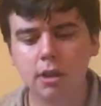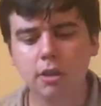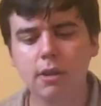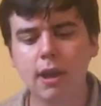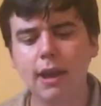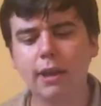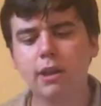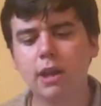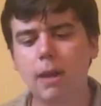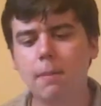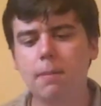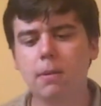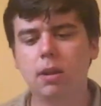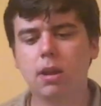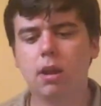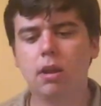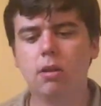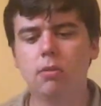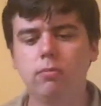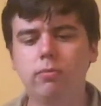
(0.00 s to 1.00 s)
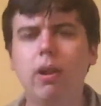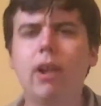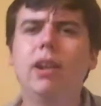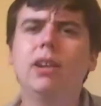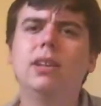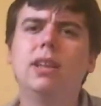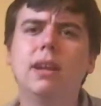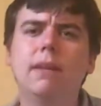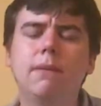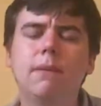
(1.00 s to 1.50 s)
So next up is a
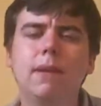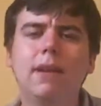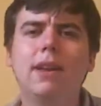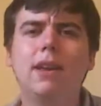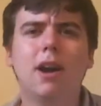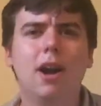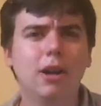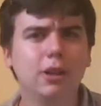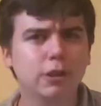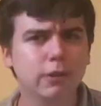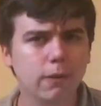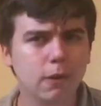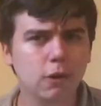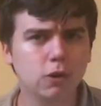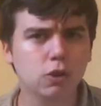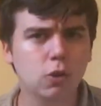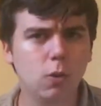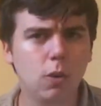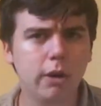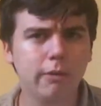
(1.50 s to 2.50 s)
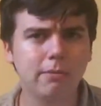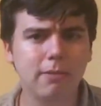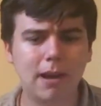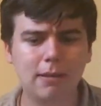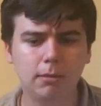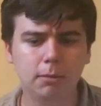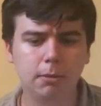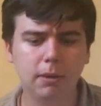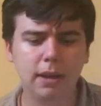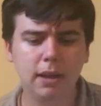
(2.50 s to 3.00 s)
relatively controversial one,
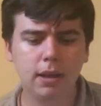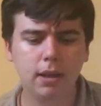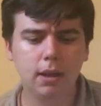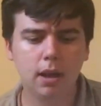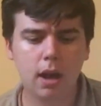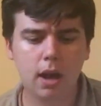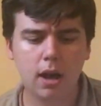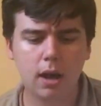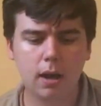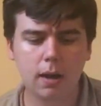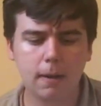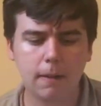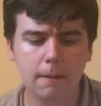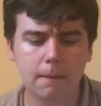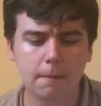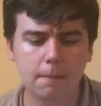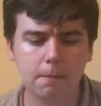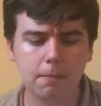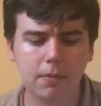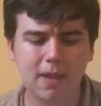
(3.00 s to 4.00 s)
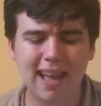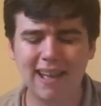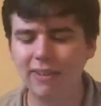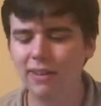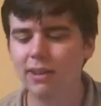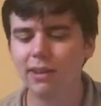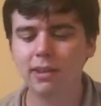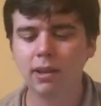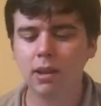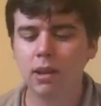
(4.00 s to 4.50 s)
probably. At
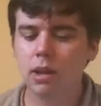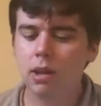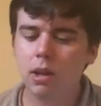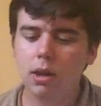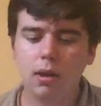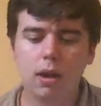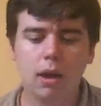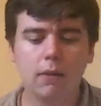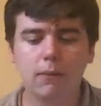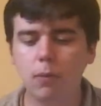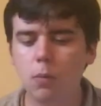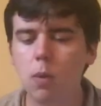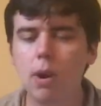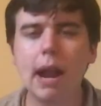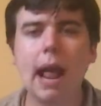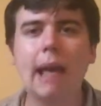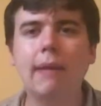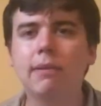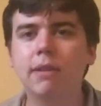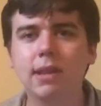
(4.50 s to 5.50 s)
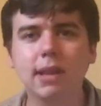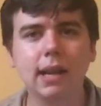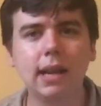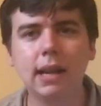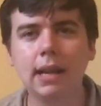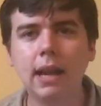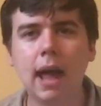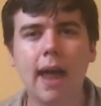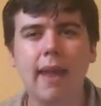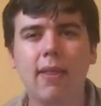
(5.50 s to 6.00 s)
least, from what I've
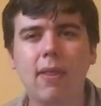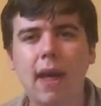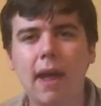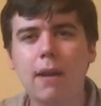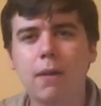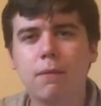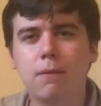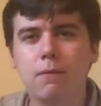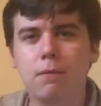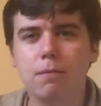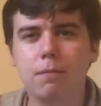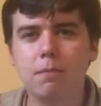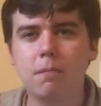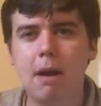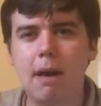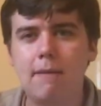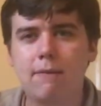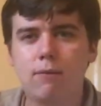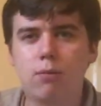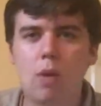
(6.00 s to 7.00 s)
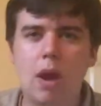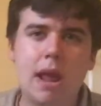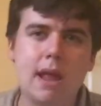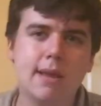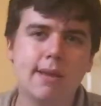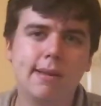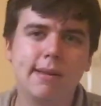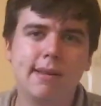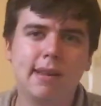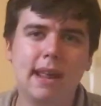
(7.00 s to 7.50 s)
seen, not a lot of my
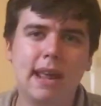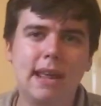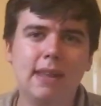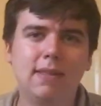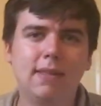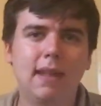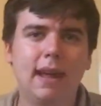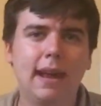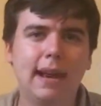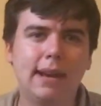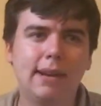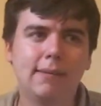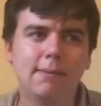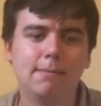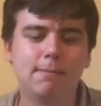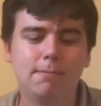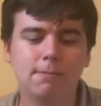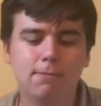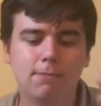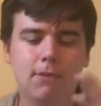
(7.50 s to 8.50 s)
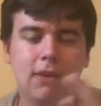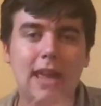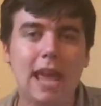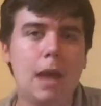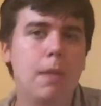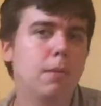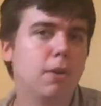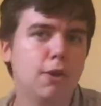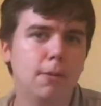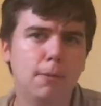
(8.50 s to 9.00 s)
friends in, like, the
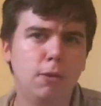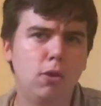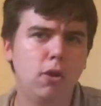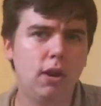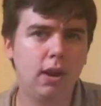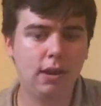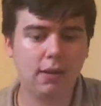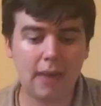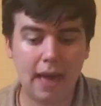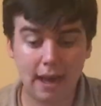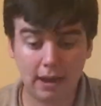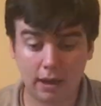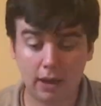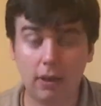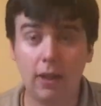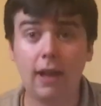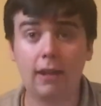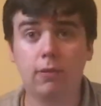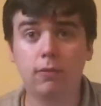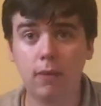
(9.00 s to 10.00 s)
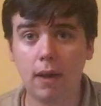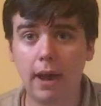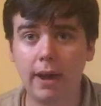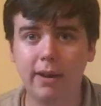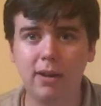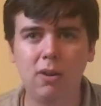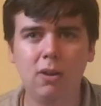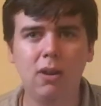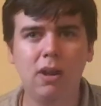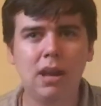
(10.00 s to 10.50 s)
gaming community that collect
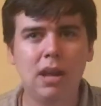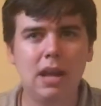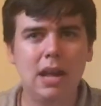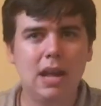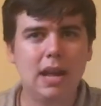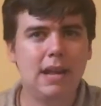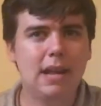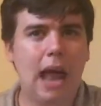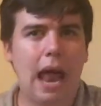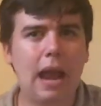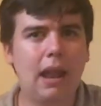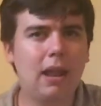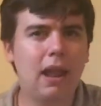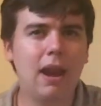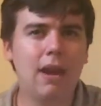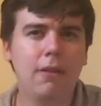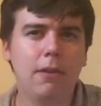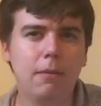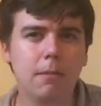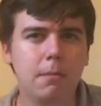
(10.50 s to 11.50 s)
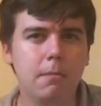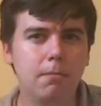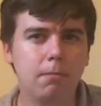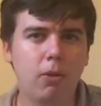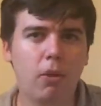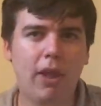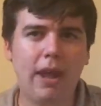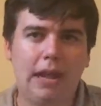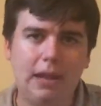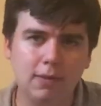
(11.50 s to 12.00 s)
vinyl, not a lot of them
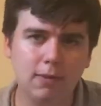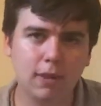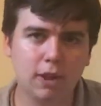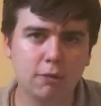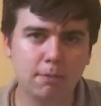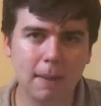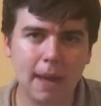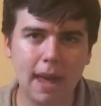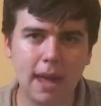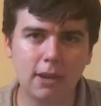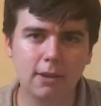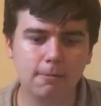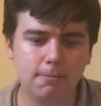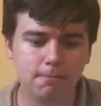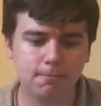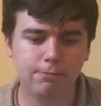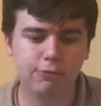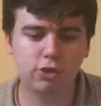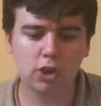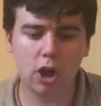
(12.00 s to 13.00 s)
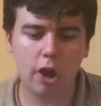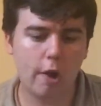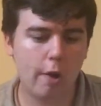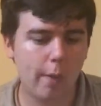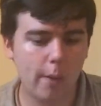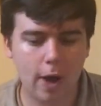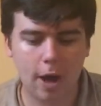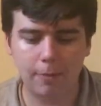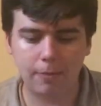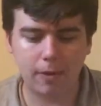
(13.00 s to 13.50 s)
like this band,
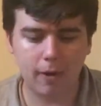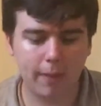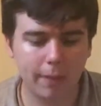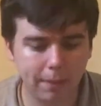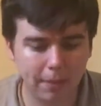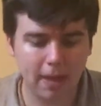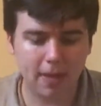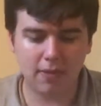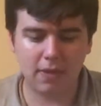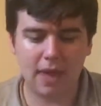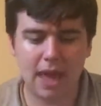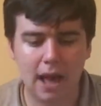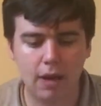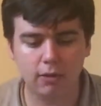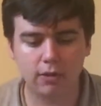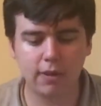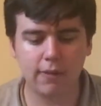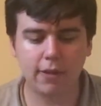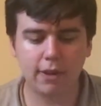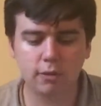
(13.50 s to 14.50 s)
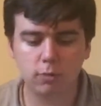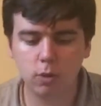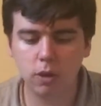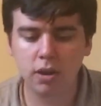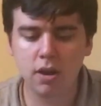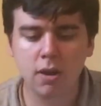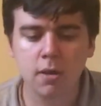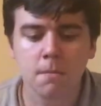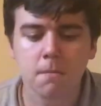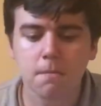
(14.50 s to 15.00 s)
so I'll probably be on the outs on this
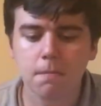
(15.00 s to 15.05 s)
one.